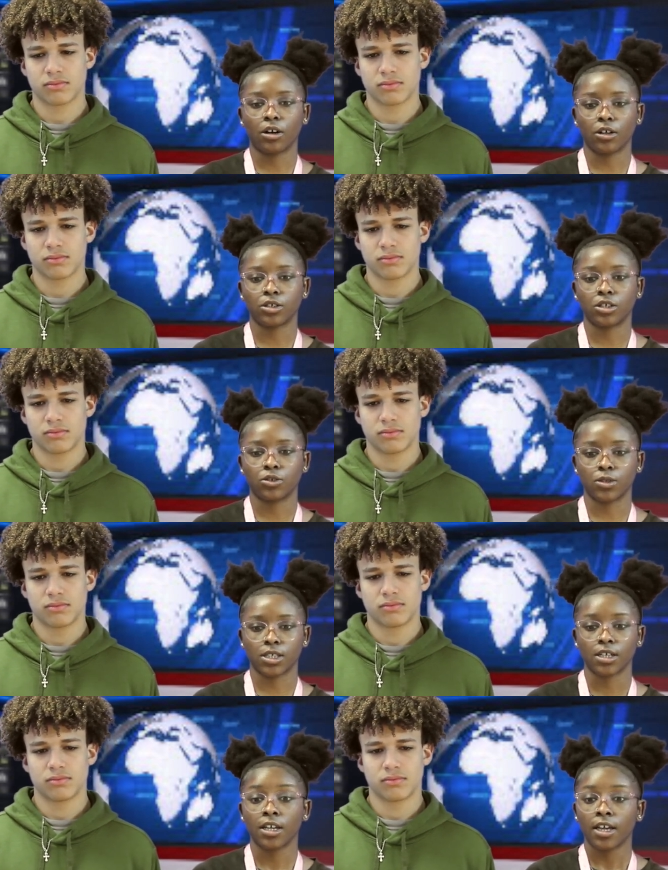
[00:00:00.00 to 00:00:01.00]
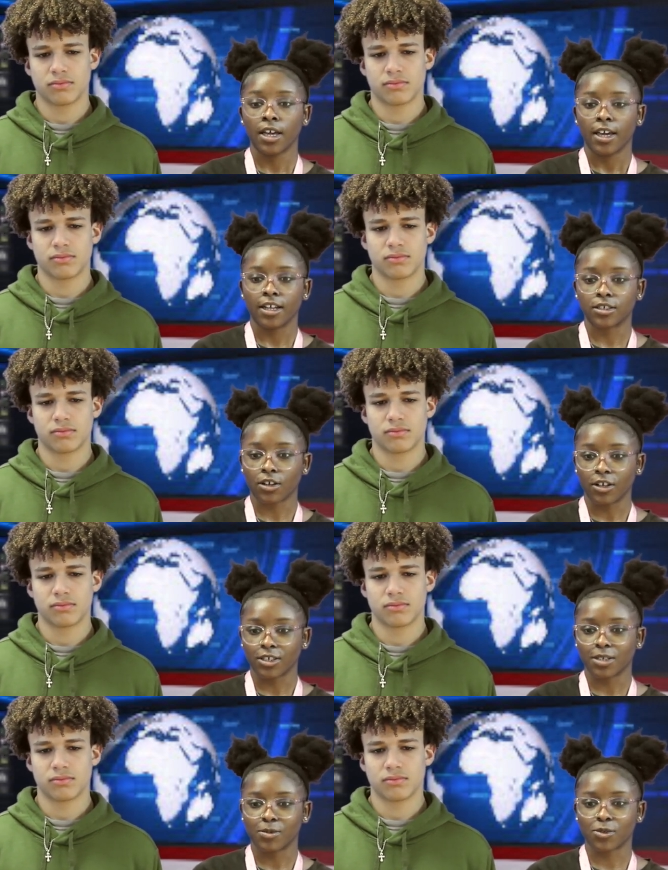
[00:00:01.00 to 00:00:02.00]
Speaker 1: college interests. And
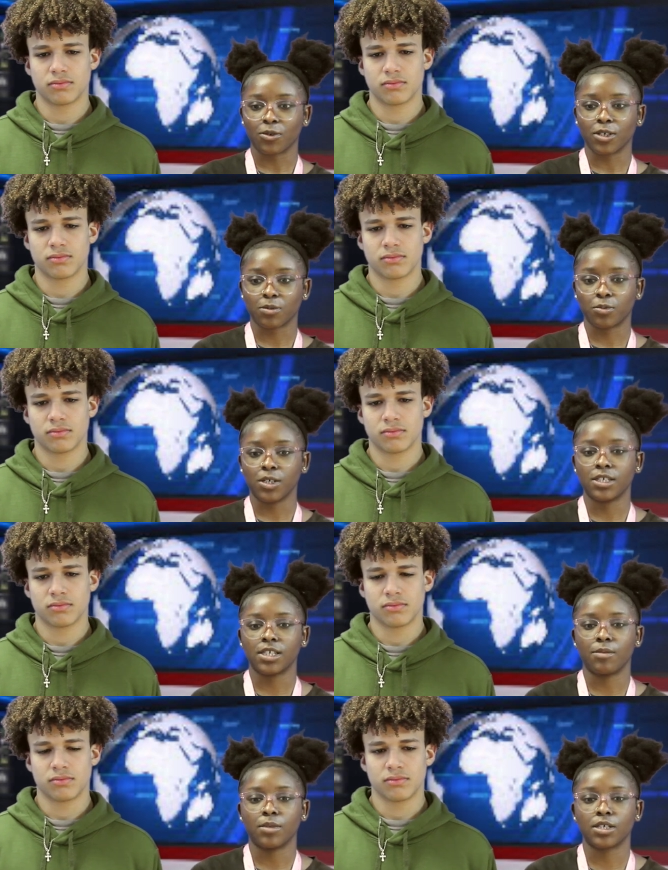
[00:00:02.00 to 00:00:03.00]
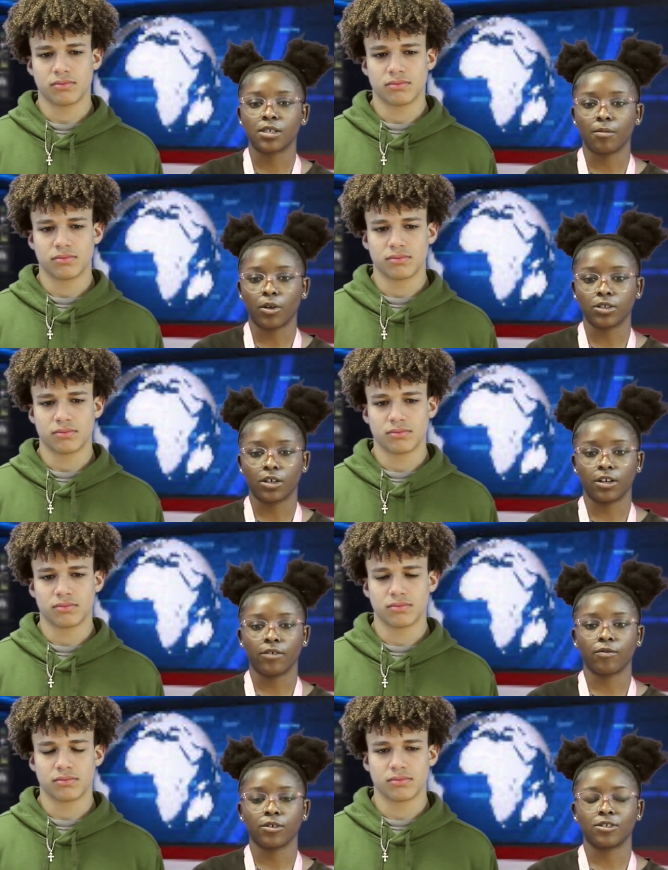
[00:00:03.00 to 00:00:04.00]
scholarship scores, please see Ms.
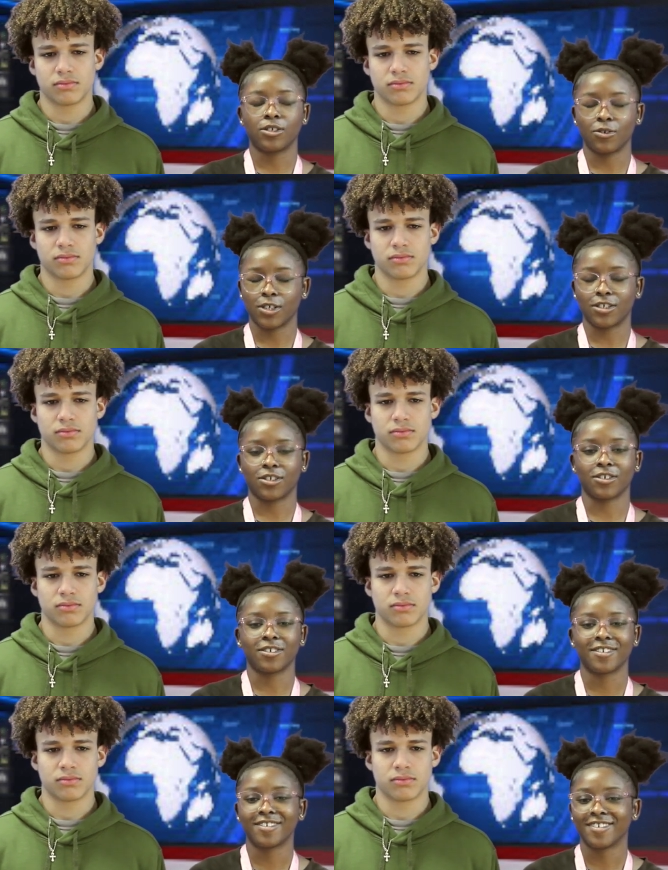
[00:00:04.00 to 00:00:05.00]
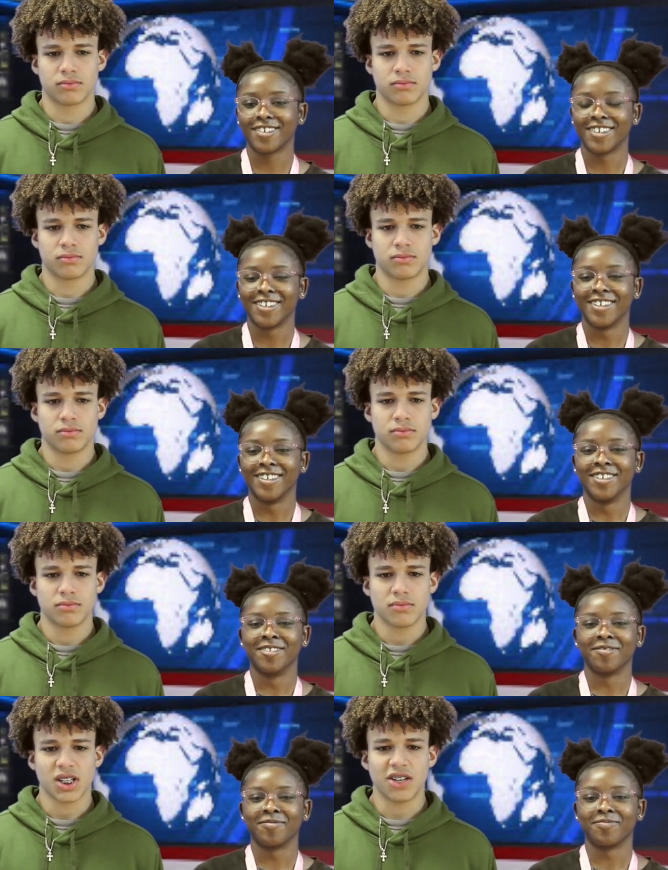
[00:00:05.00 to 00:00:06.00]
Maldonio for, to register.
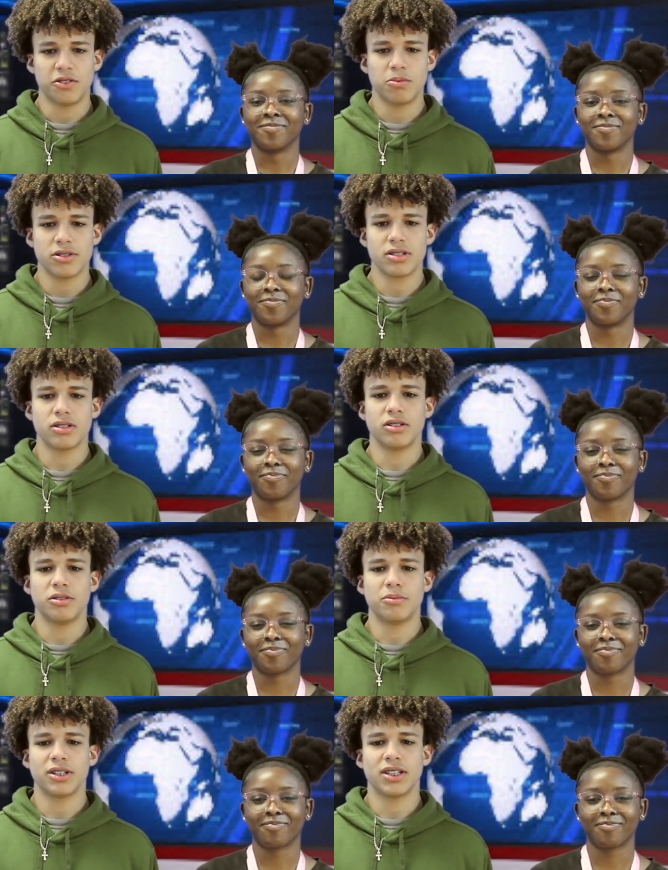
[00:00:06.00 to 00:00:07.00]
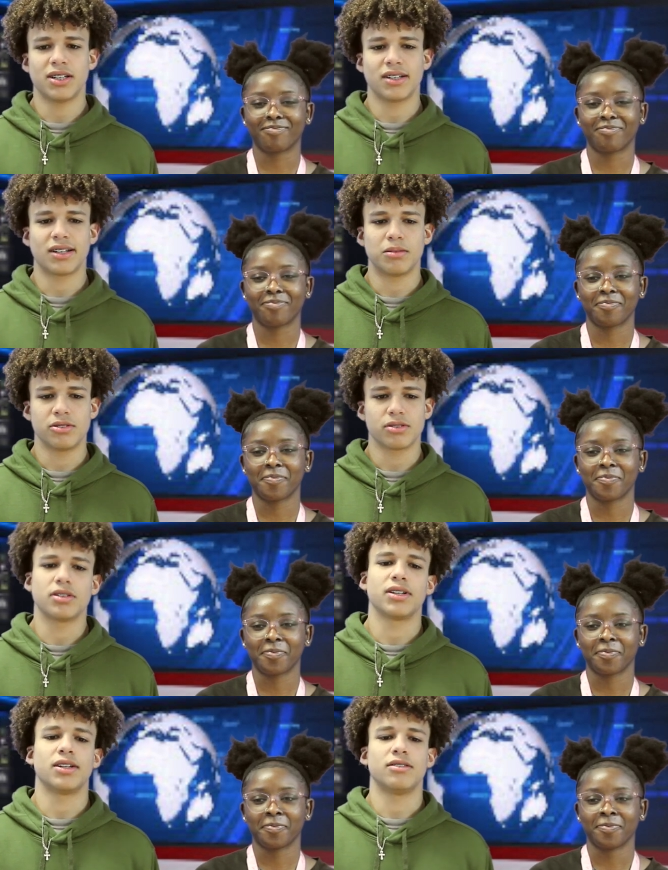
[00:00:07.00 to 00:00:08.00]
Speaker 2: Have you purchased your ebook yet? Time is
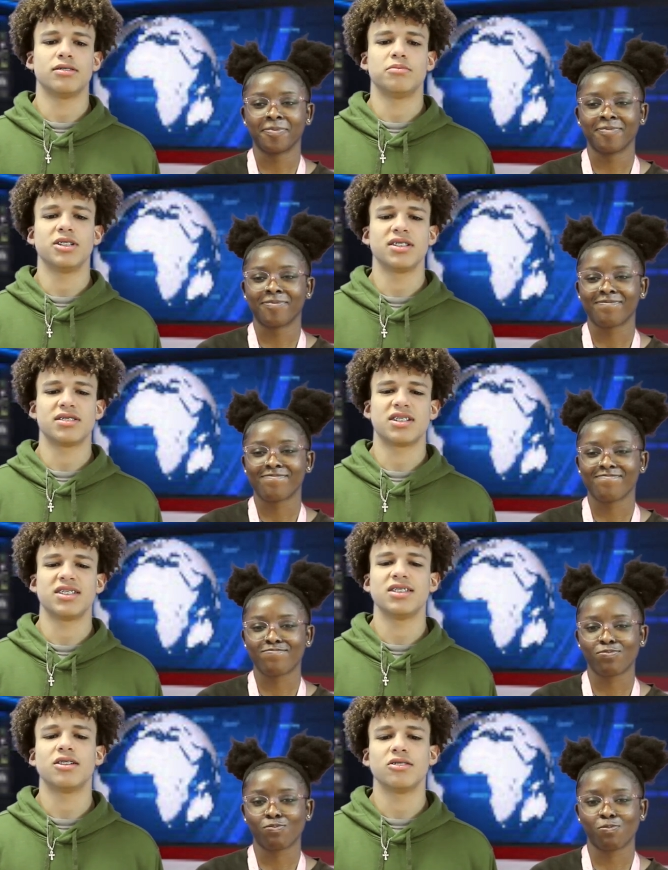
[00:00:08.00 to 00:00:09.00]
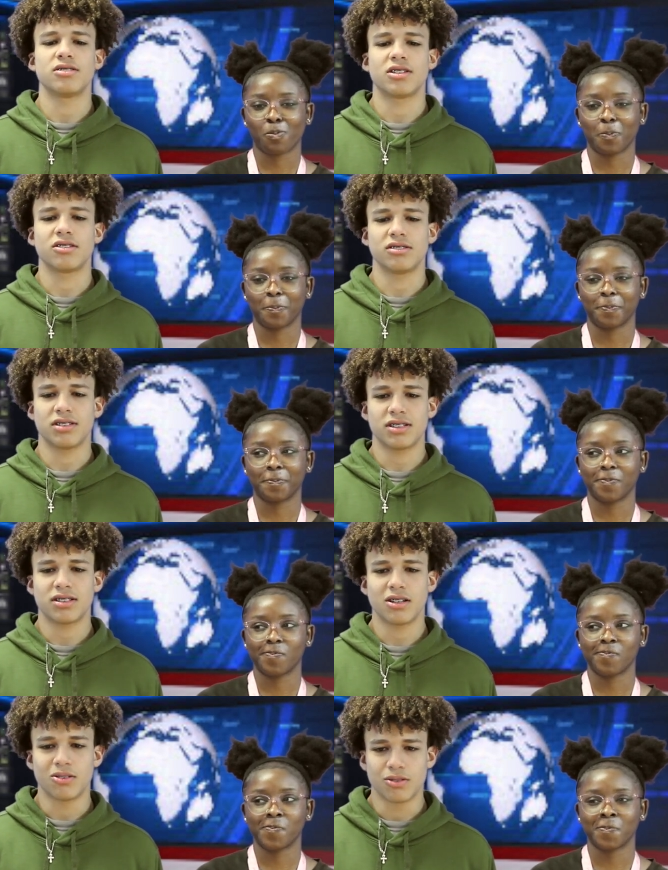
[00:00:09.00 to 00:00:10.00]
running out. The book is $90 now, the last
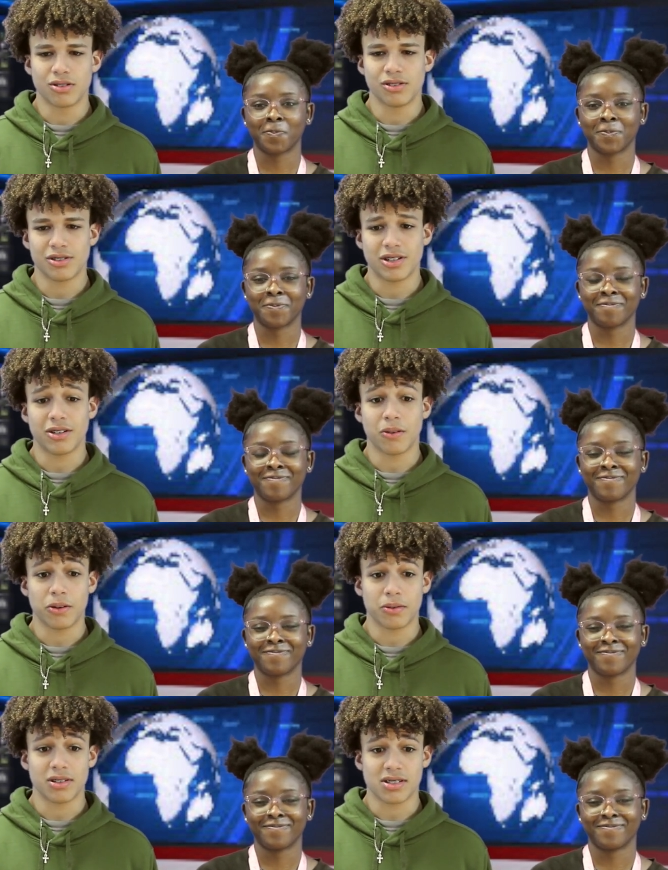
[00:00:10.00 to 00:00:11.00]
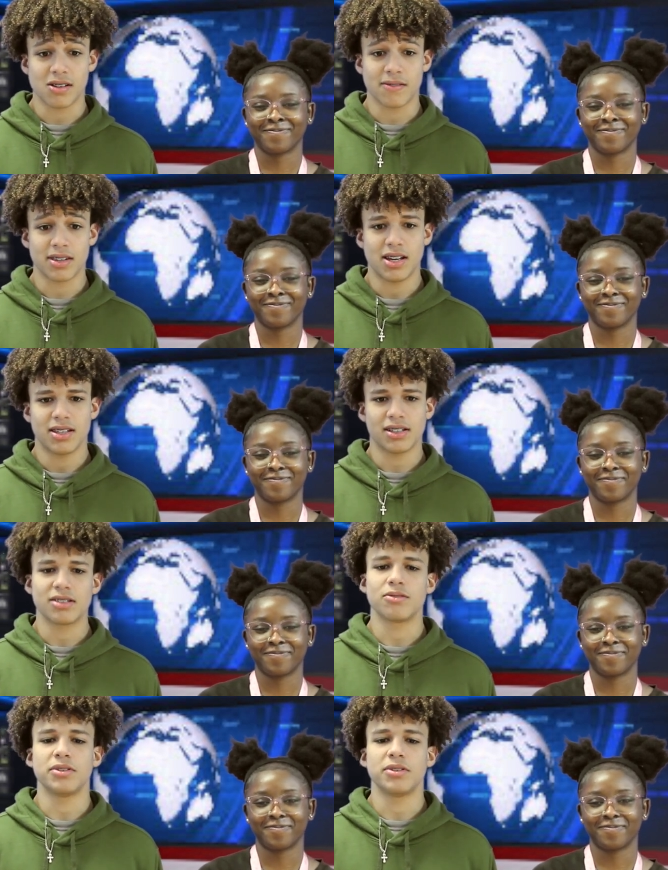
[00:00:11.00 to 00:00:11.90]
day to order is January 27th. That's a